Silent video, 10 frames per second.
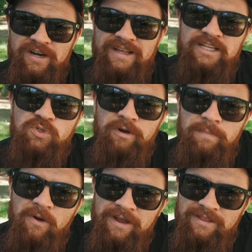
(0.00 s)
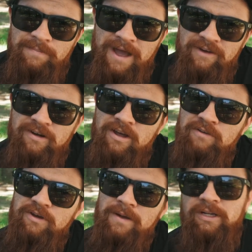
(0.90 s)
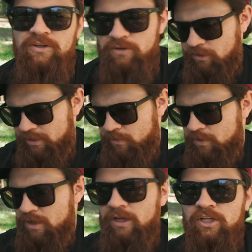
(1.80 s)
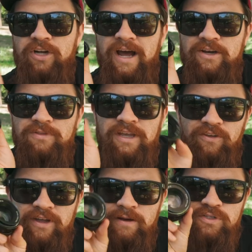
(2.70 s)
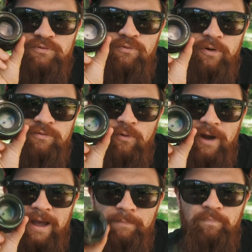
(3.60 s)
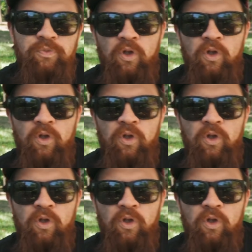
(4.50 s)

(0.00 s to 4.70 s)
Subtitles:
trying to get that Swirly Bokeh in the background of your image, and you don't know, should I do the Helios 44M,